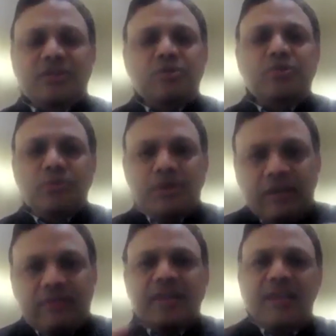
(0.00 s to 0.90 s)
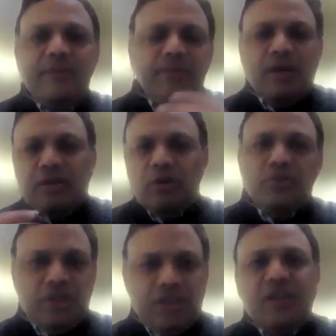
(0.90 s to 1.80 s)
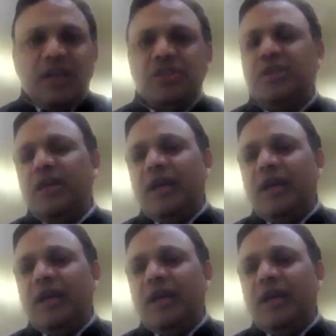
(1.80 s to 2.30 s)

So to deliver, keep a constant touch.